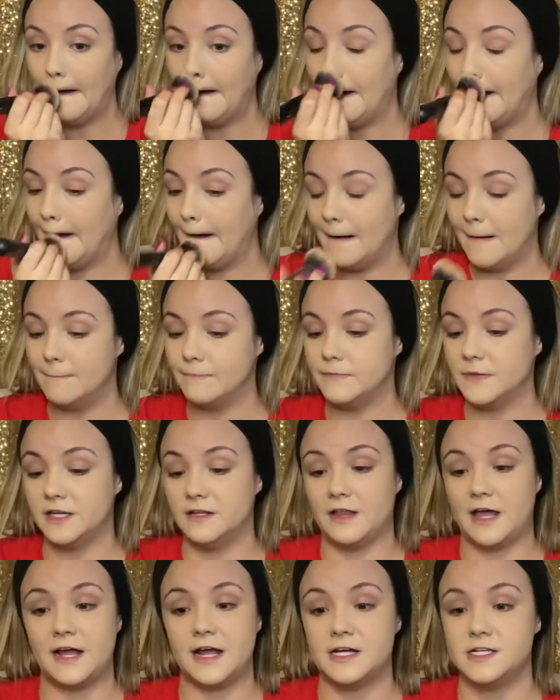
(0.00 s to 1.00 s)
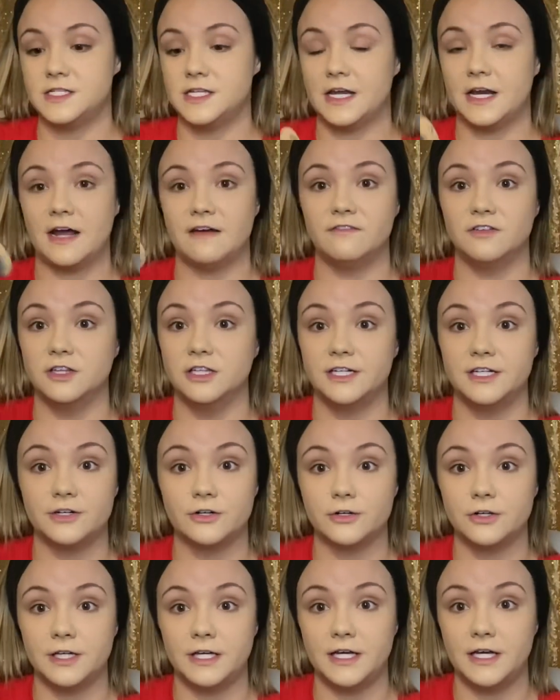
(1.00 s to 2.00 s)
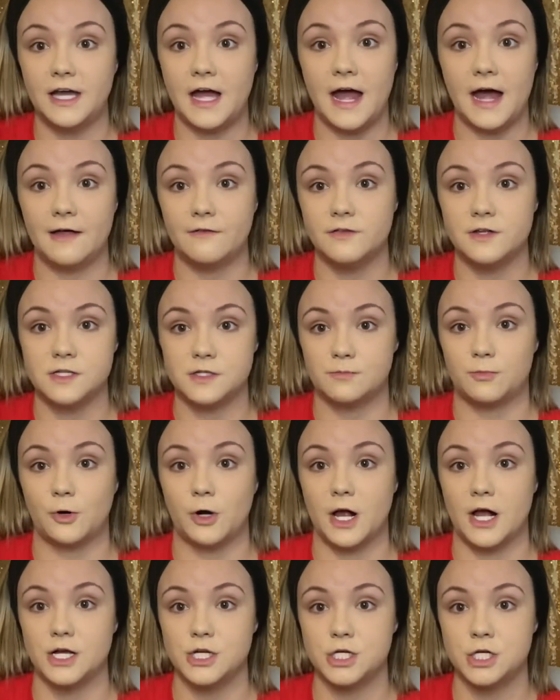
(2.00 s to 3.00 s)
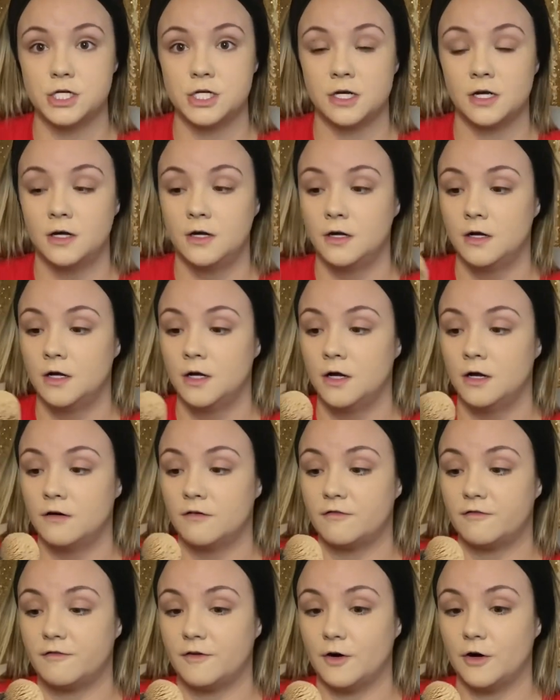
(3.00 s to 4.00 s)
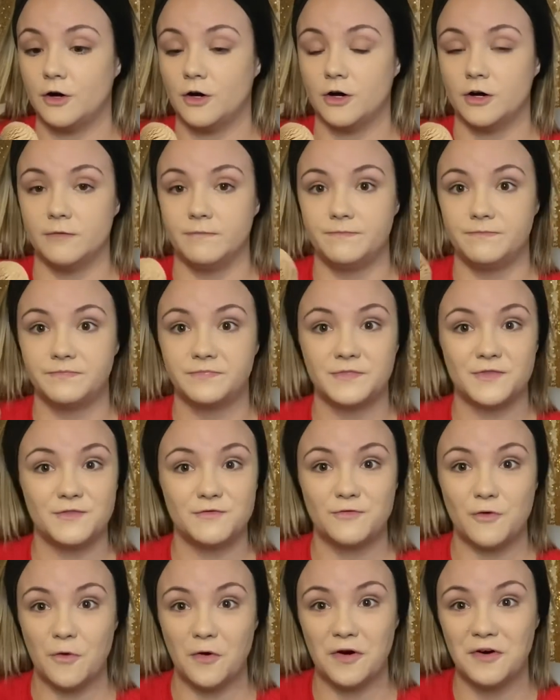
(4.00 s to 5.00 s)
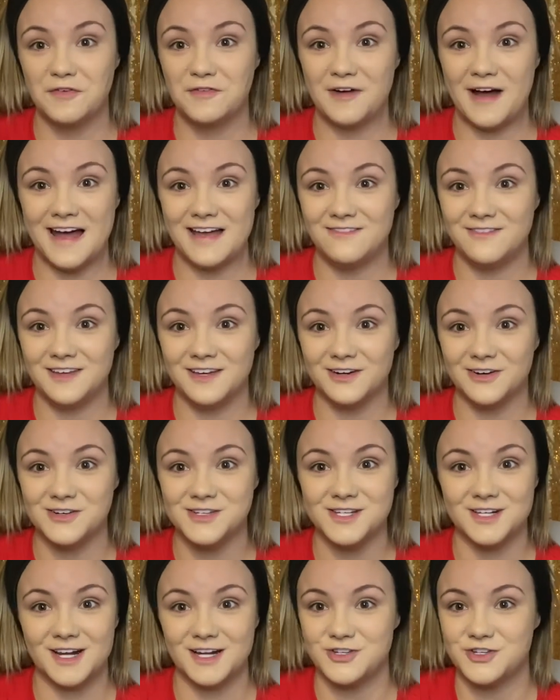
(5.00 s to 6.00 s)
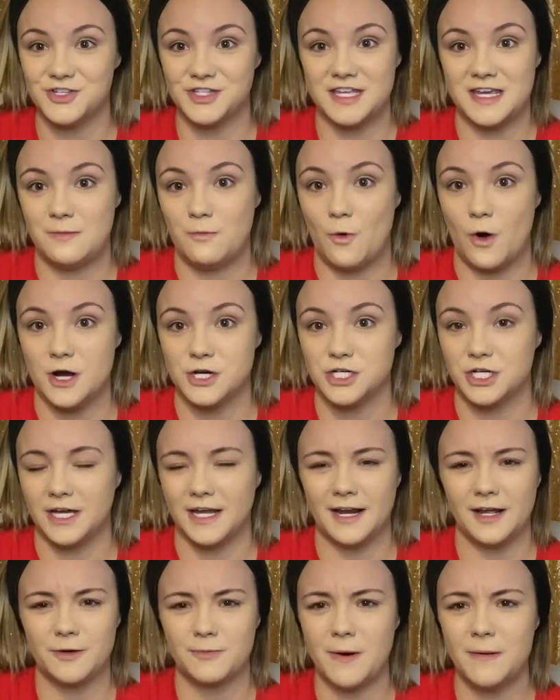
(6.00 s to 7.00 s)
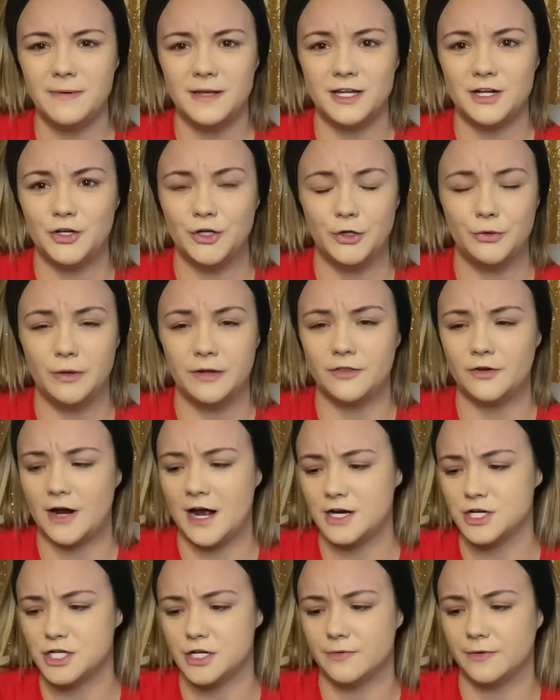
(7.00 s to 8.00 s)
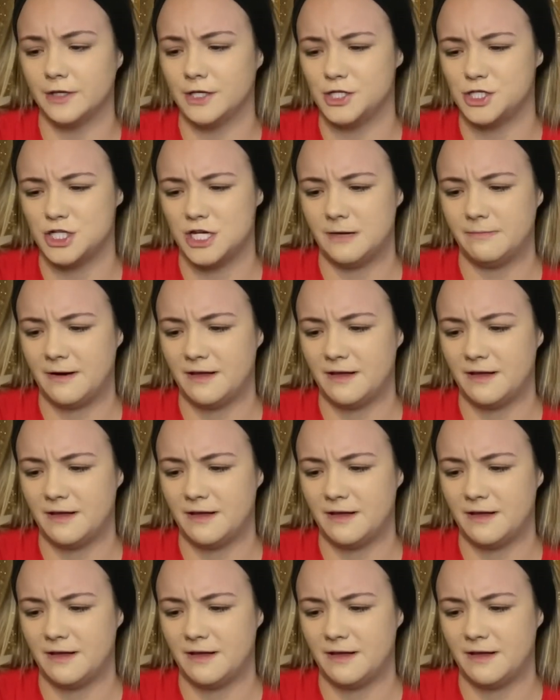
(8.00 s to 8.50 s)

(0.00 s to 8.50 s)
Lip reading: And like I said, I've literally had this brush for 4 or 5 years, and I just keep washing it. I could probably get a new one. They're actually really cheap.